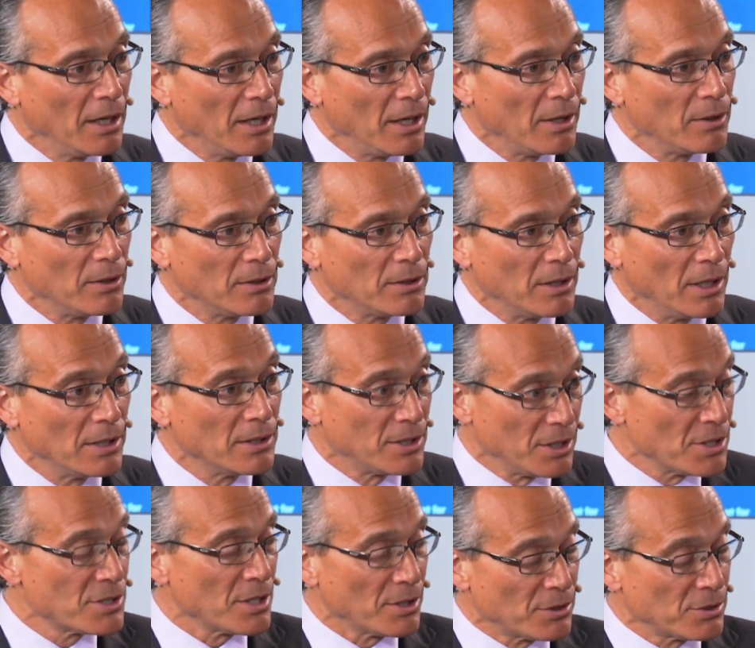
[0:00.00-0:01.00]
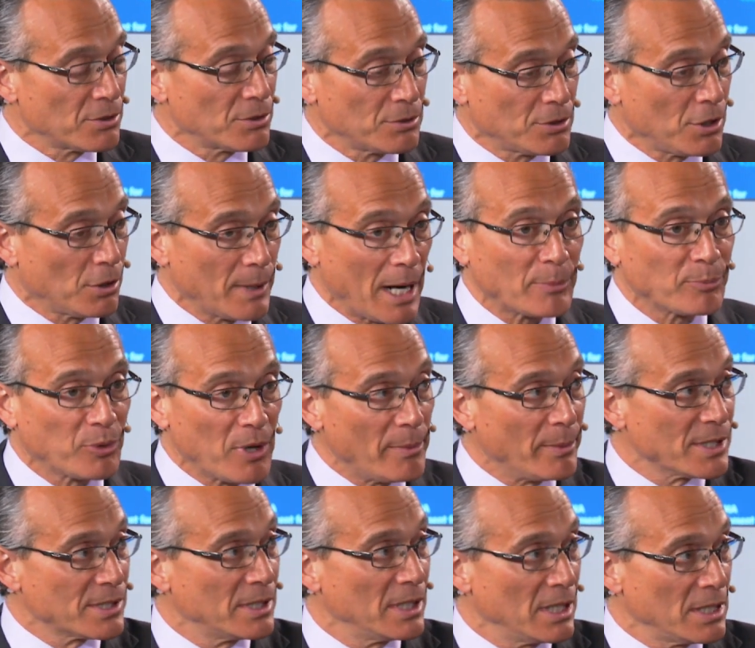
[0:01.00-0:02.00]
And is it correct
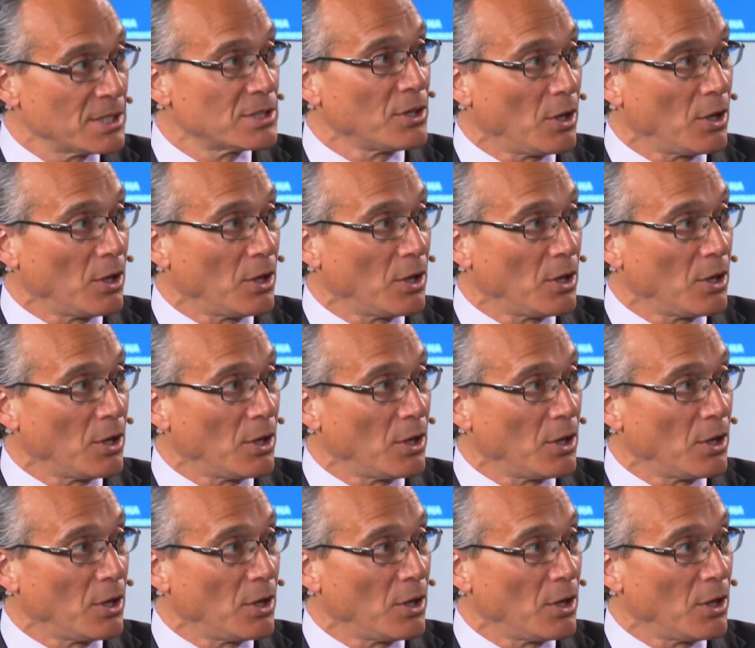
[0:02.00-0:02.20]
premise that it